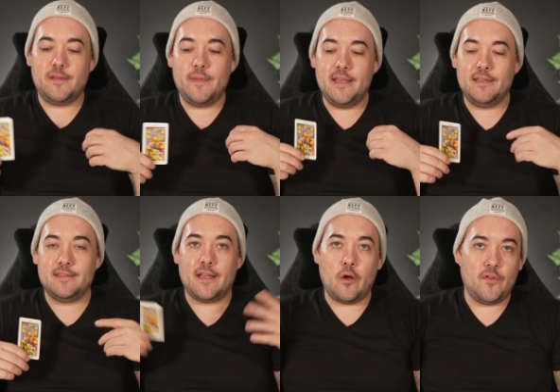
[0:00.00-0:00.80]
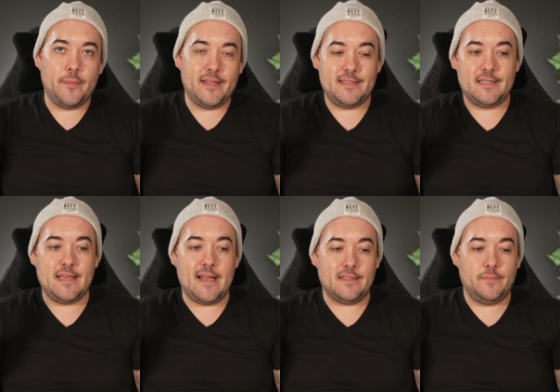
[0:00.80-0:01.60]
to me is like ultimate
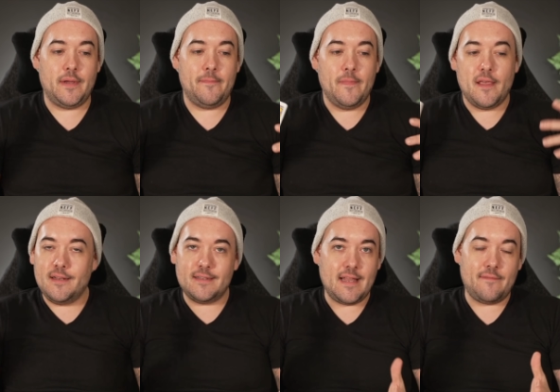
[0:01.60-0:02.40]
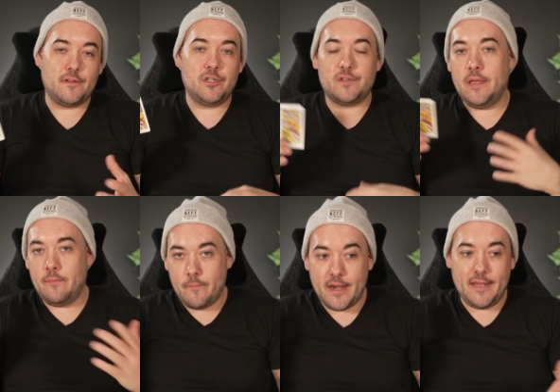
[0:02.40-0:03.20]
success, but it doesn't have to just be
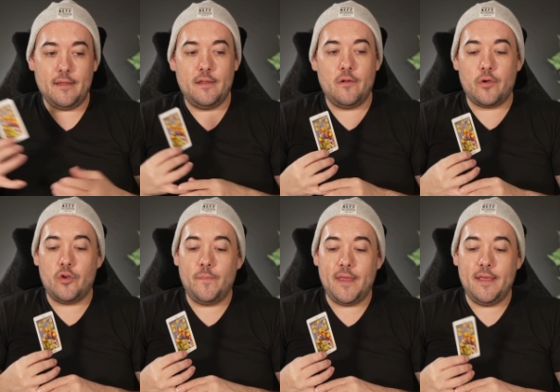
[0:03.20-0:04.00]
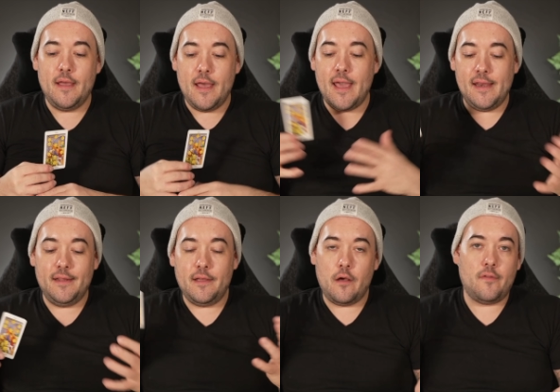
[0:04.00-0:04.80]
money. You know, it could be
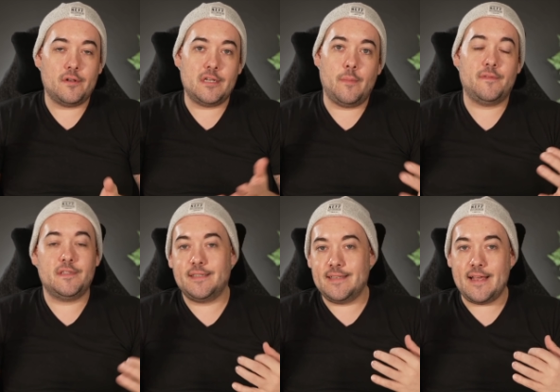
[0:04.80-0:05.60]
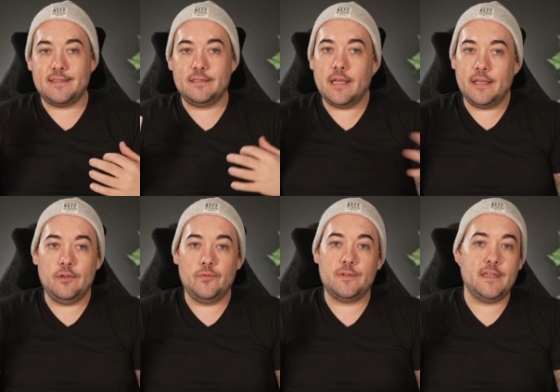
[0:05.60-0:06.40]
any other type of success that
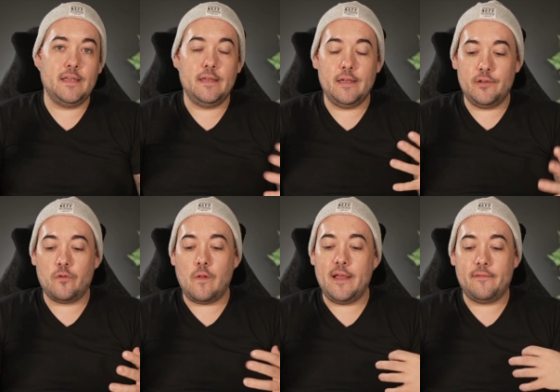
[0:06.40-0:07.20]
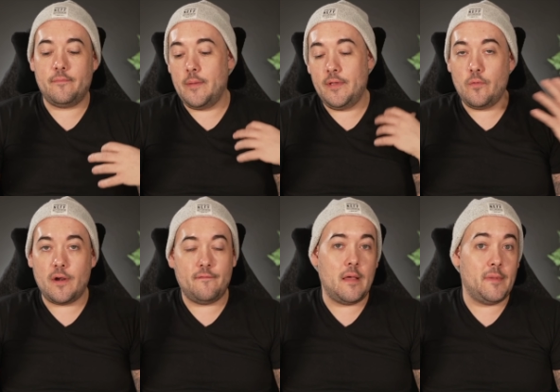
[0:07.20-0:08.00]
you see in your life. Maybe you want
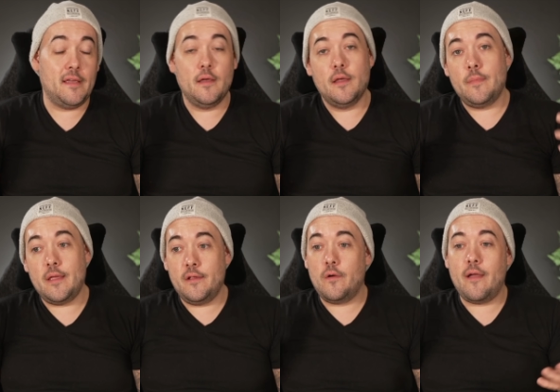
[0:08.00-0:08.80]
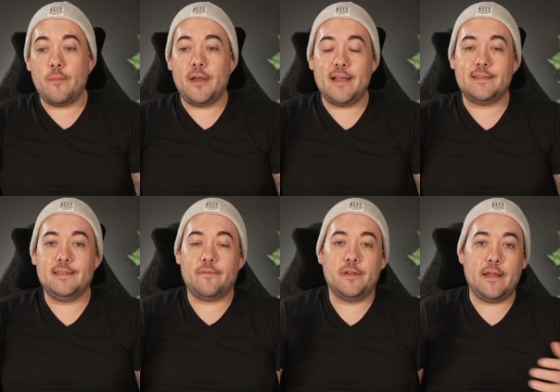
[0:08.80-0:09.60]
a family. You know, everybody has a
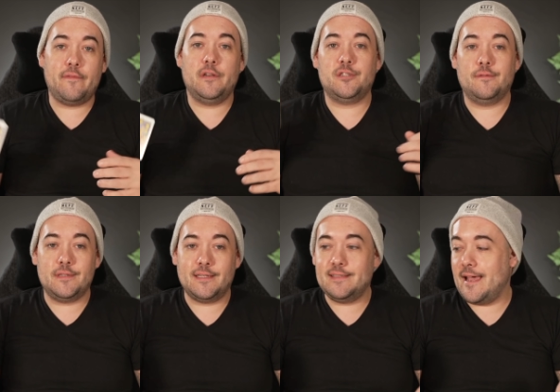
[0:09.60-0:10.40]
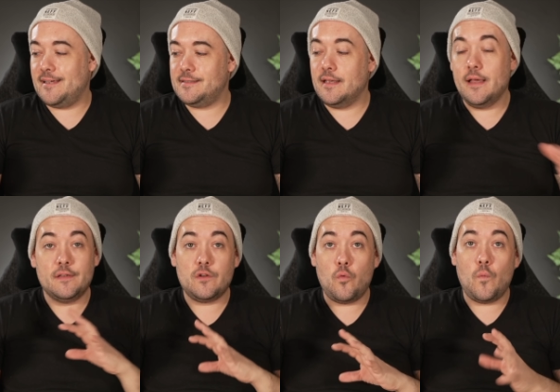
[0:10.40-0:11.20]
different definition of success.
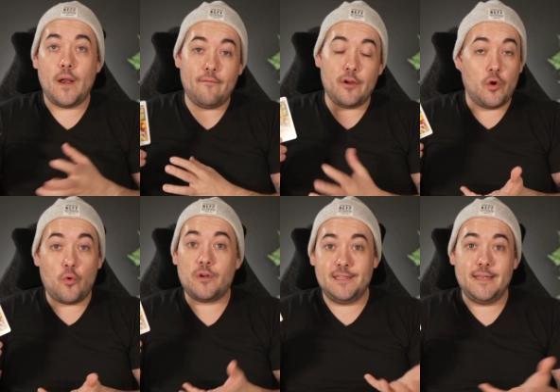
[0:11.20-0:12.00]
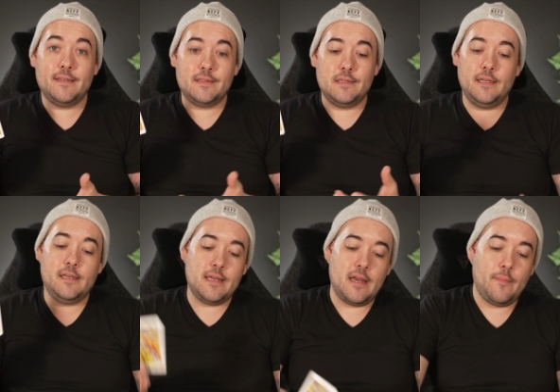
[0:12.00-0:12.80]
So whatever yours is, the
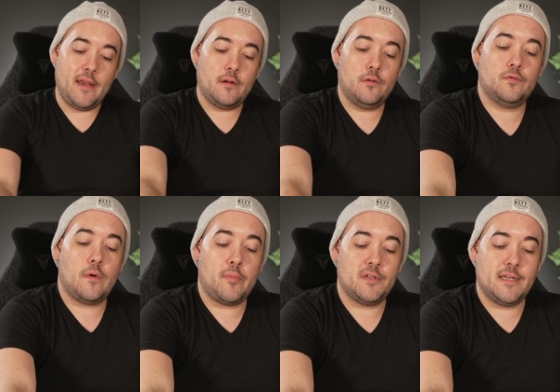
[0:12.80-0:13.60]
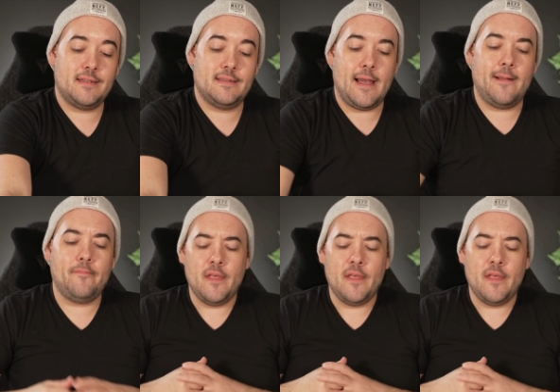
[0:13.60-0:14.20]
Ten of Pentacles represents that.